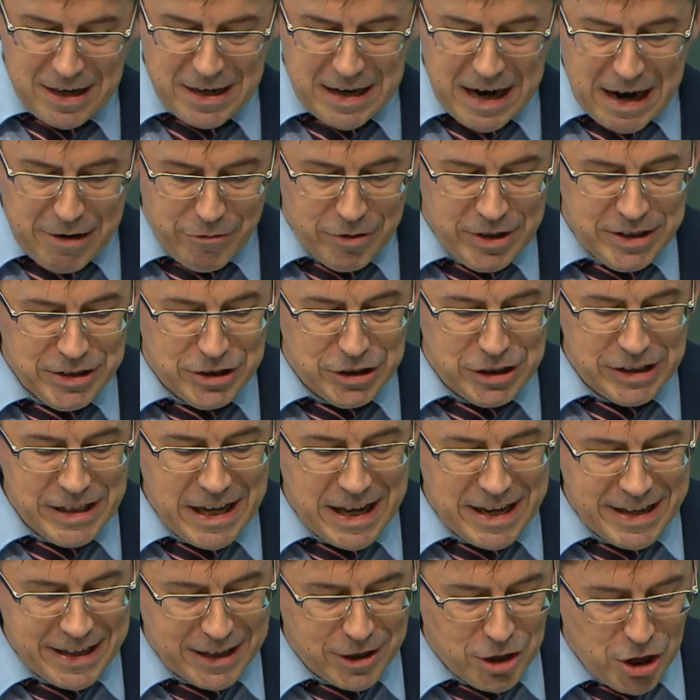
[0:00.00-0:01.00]

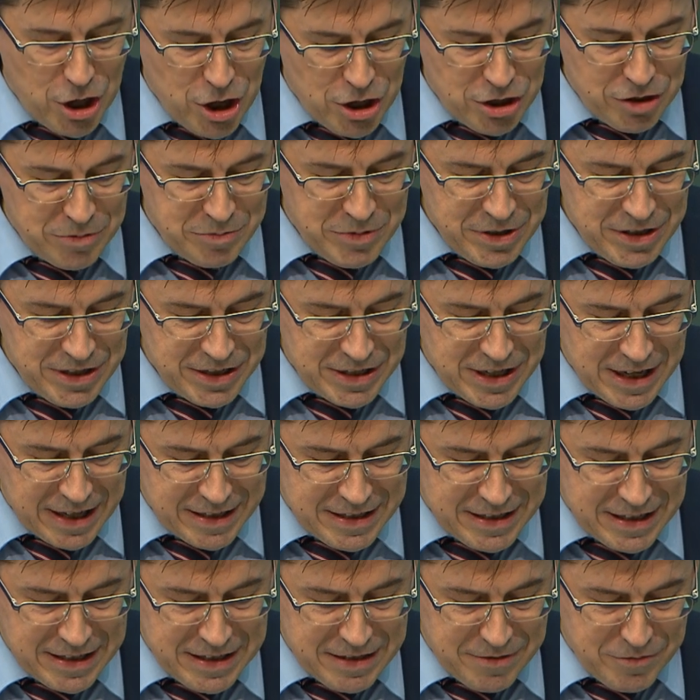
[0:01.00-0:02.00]
currently an economist
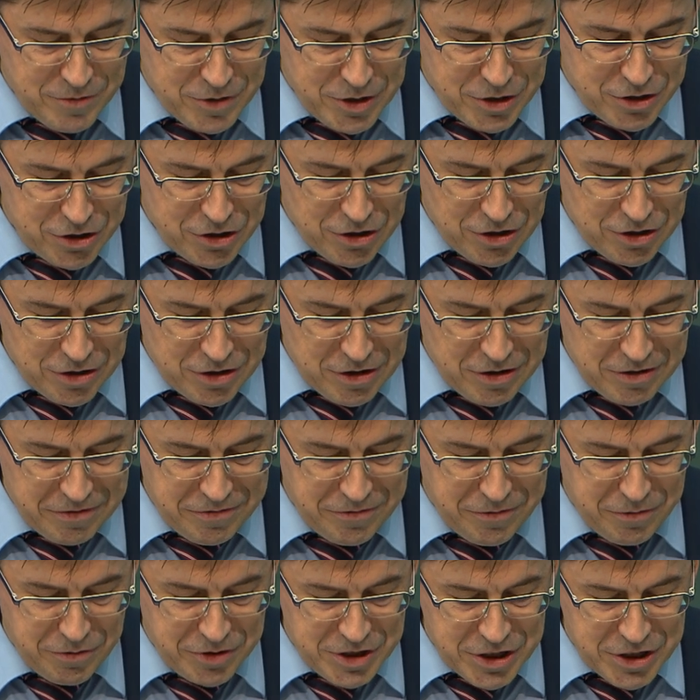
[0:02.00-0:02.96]
at the Division of